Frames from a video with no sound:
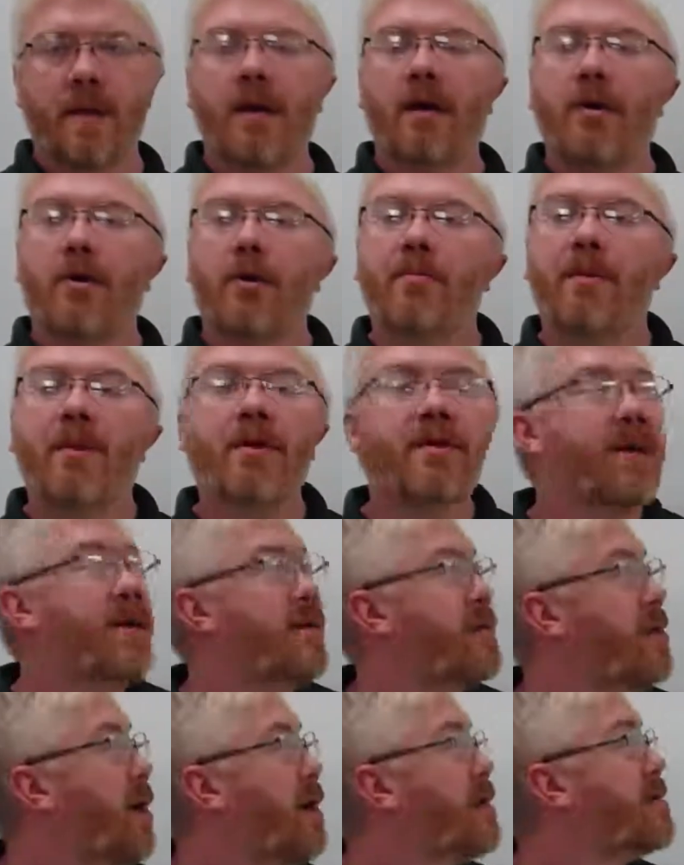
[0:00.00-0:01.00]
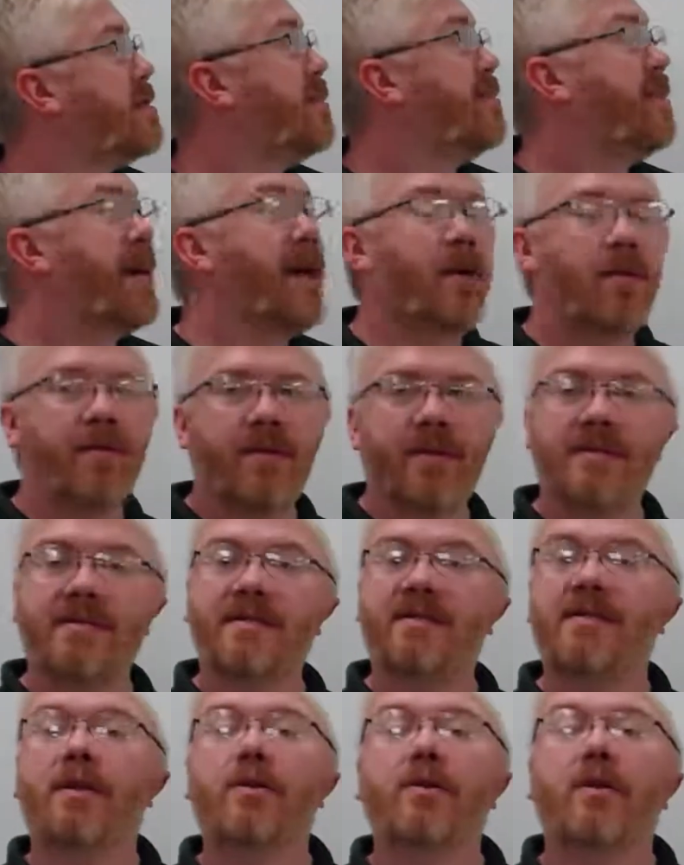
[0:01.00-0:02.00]
Your book then talks about the
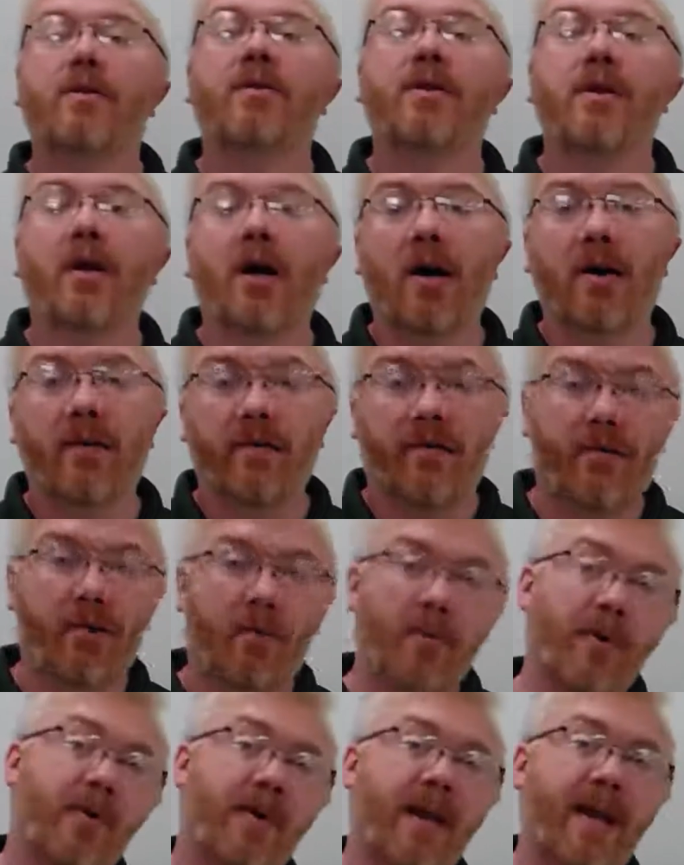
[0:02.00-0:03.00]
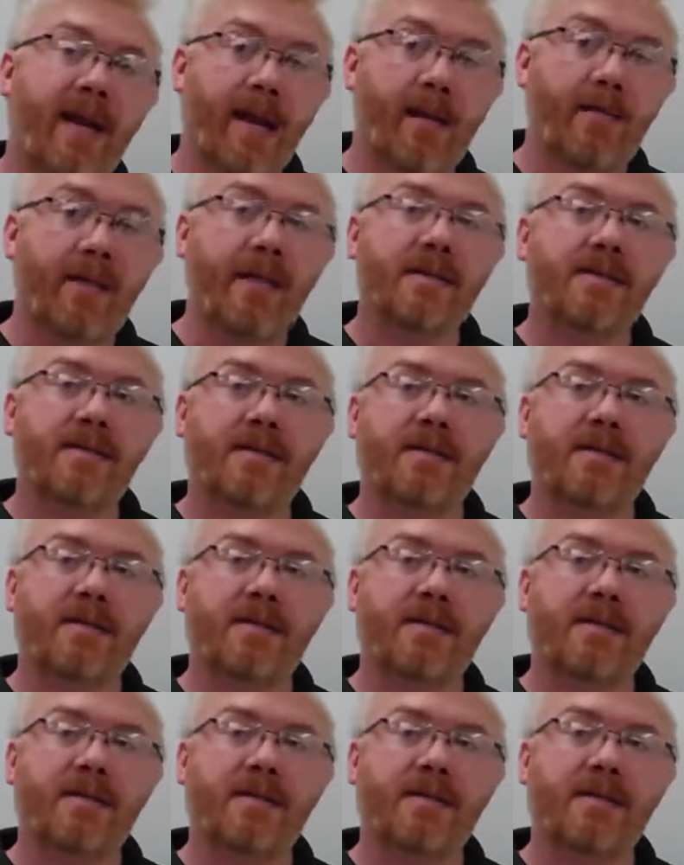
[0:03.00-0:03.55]
Zeroth Law of thermodynamics.